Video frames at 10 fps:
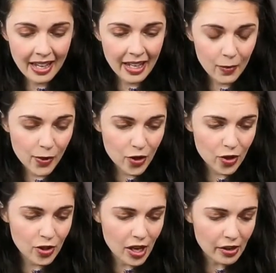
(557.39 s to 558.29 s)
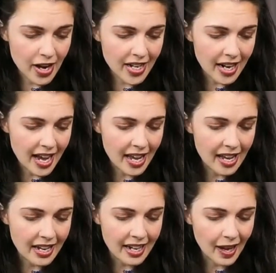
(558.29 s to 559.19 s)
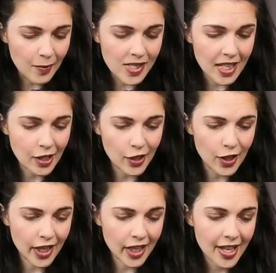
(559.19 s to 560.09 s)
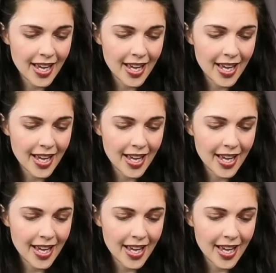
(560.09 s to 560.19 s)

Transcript: He was just $1.99, and I was like, look,